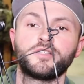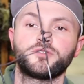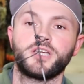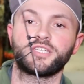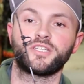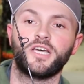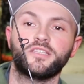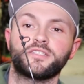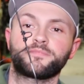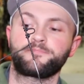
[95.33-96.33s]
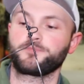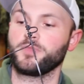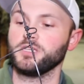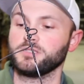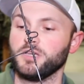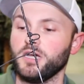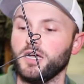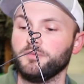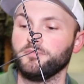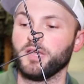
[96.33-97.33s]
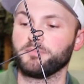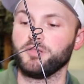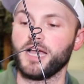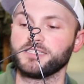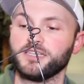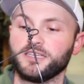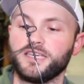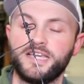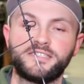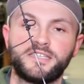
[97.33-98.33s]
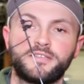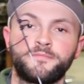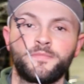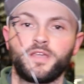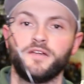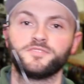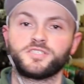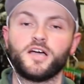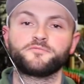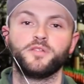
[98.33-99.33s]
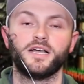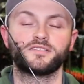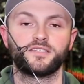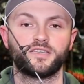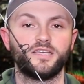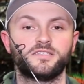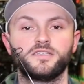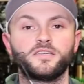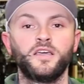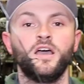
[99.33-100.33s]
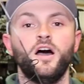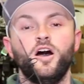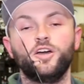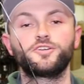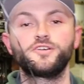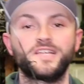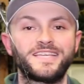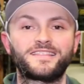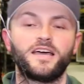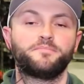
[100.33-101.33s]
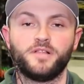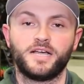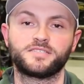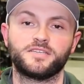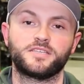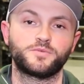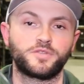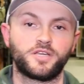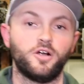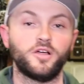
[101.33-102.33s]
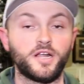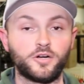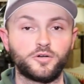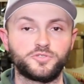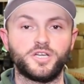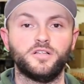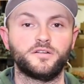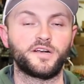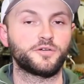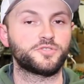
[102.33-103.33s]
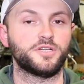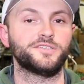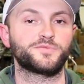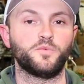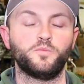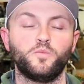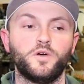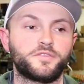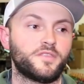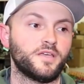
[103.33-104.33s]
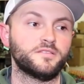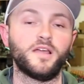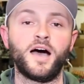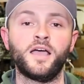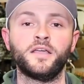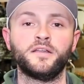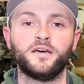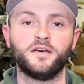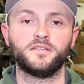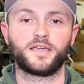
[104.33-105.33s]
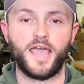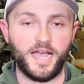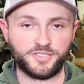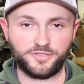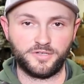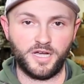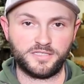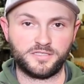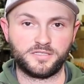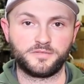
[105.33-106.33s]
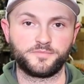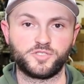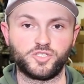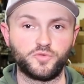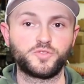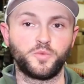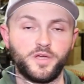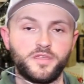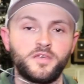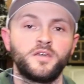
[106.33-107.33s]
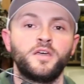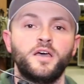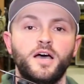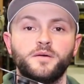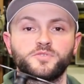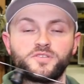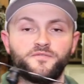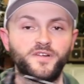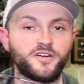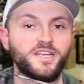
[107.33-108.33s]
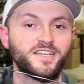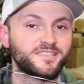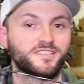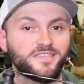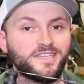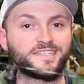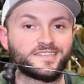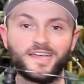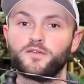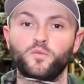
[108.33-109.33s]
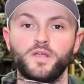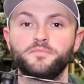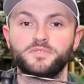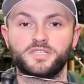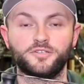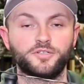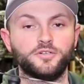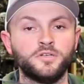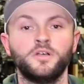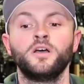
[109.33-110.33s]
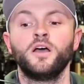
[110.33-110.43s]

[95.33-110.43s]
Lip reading: So it's actually got this plastic casing, kind of a soft plastic casing. Underneath that plastic is what they call aerogel. And aerogel is what they line like astronauts' suits with. So it's a very insulating, lightweight material.